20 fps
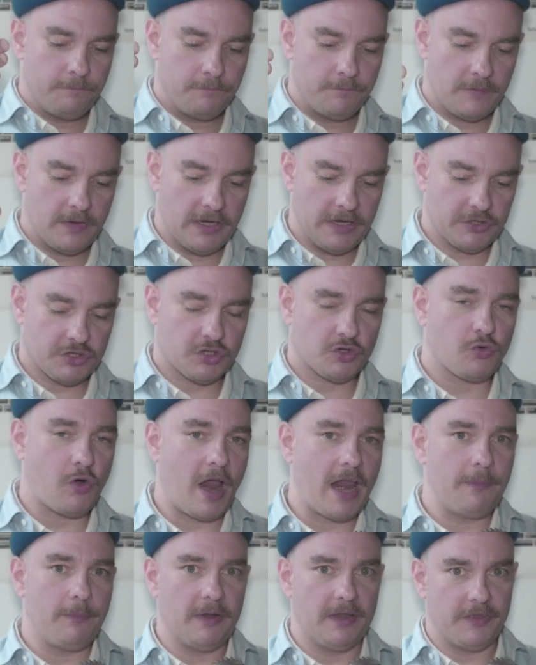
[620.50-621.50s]

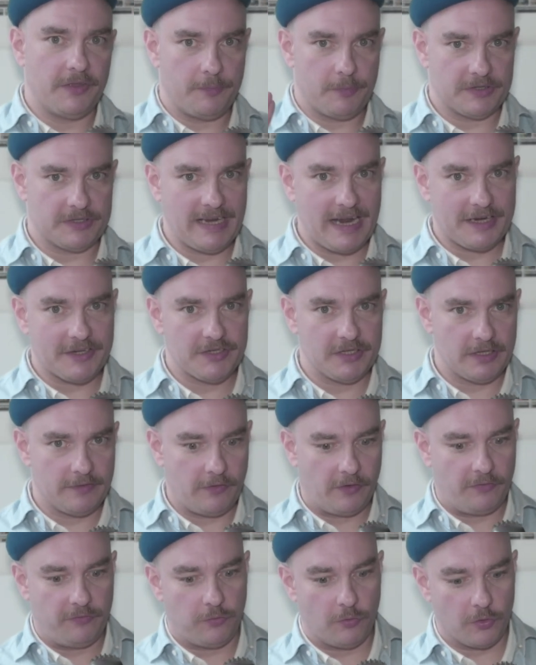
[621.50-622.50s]
enshrinement, the protection of the
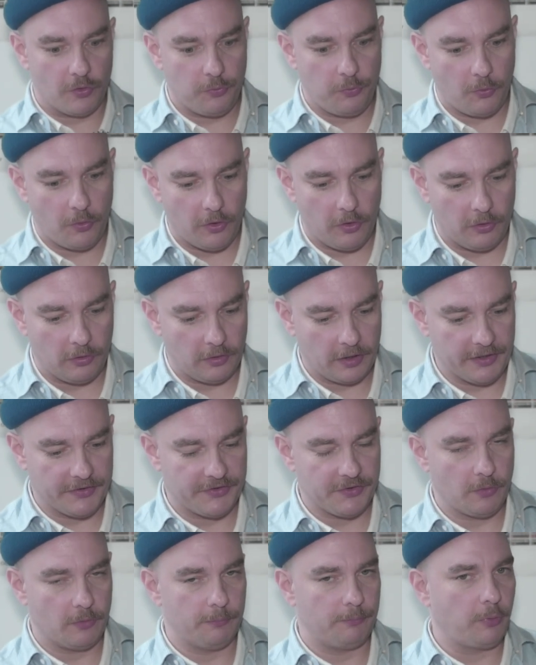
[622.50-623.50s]
fourth wall, is
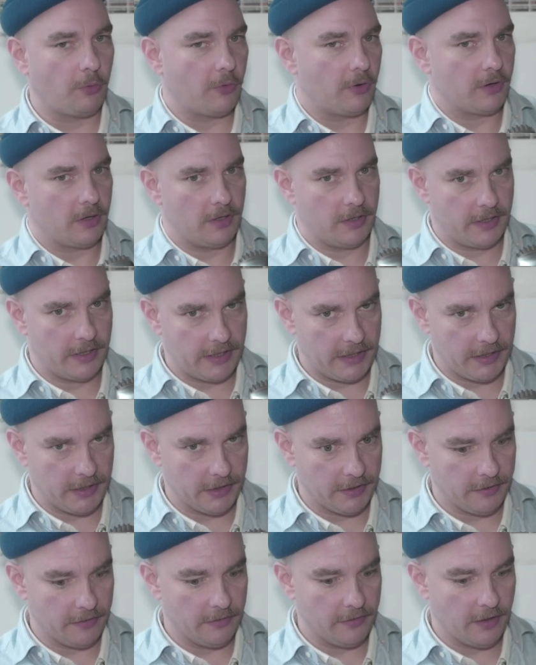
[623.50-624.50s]
so important
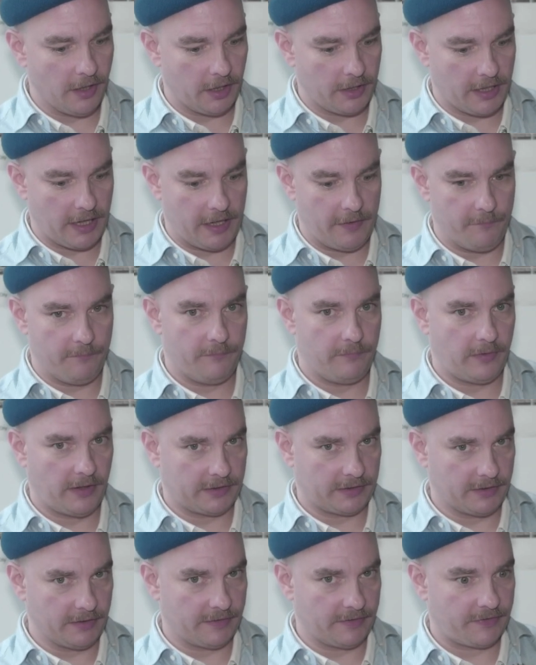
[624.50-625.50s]
in a game like
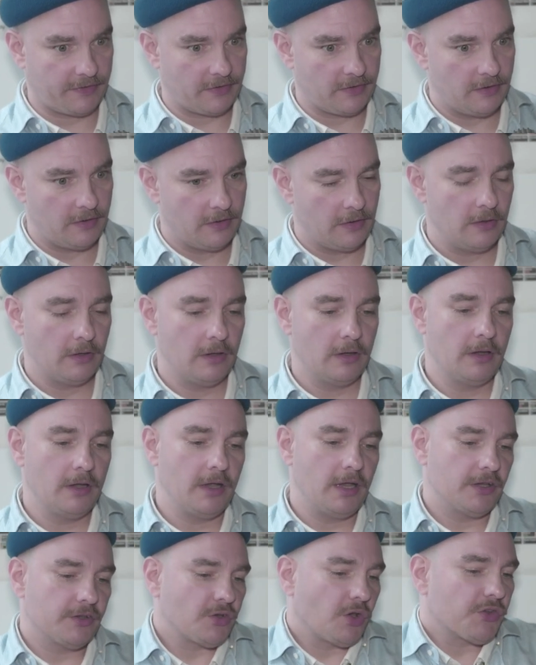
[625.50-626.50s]
this.
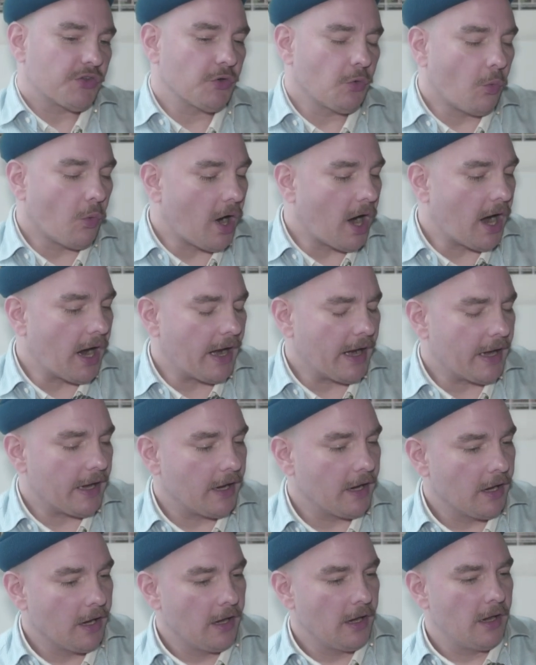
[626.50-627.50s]
It's also why
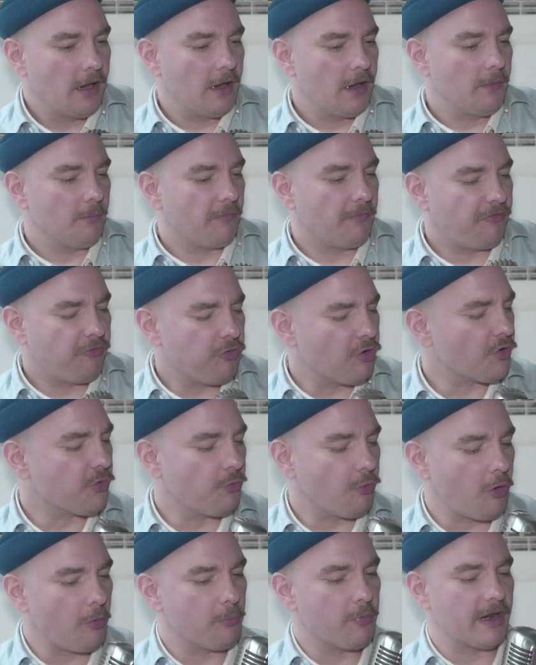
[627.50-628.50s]
fourth
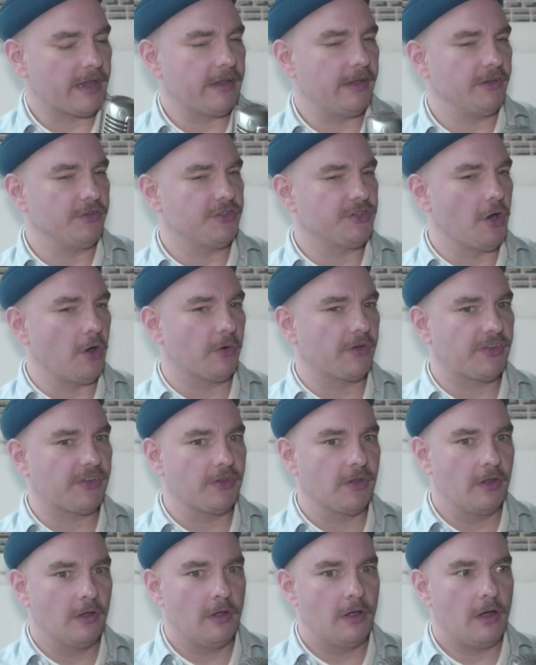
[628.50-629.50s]
wall breaking jokes
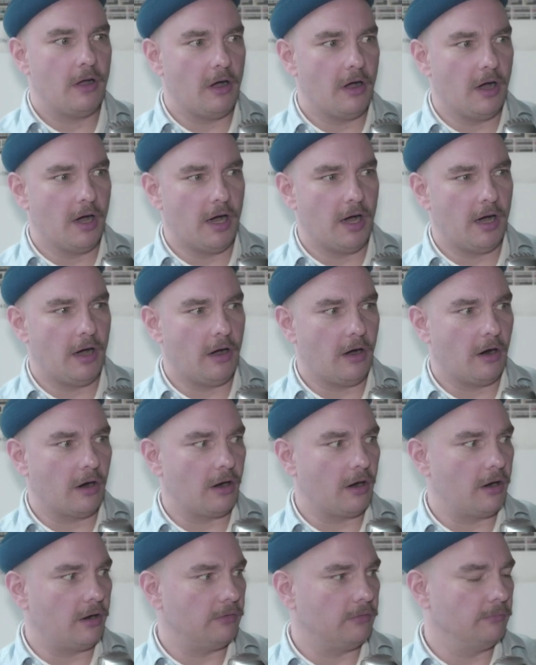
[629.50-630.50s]
uh,
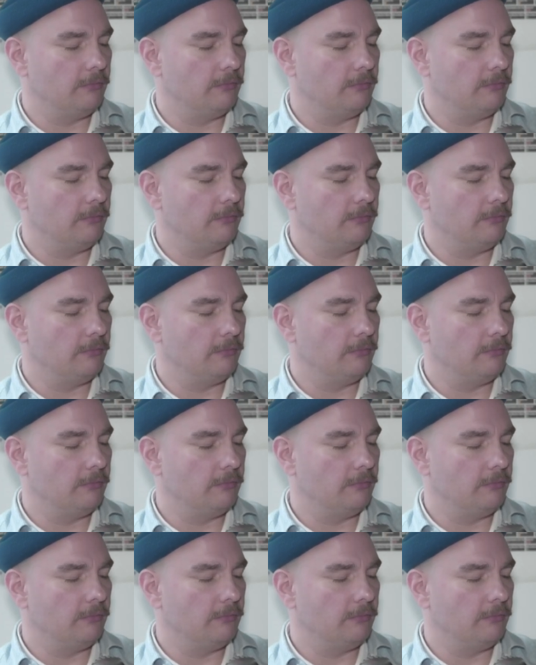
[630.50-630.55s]
are